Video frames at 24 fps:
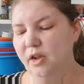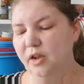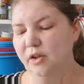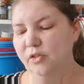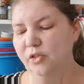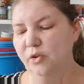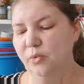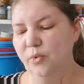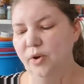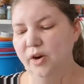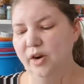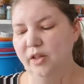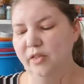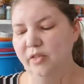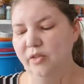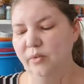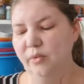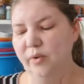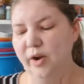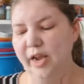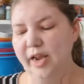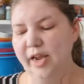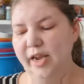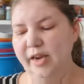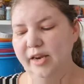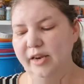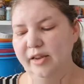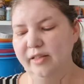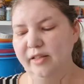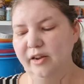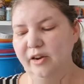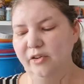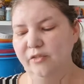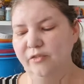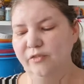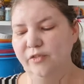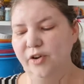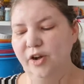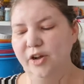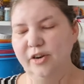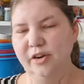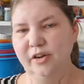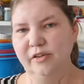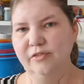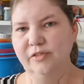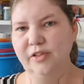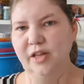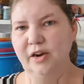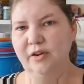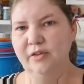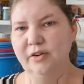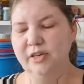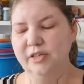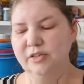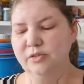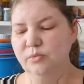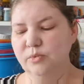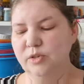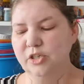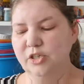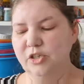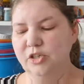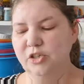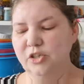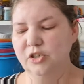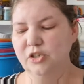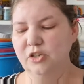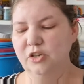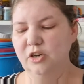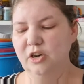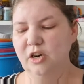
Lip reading: The one on the right are fondant flowers, which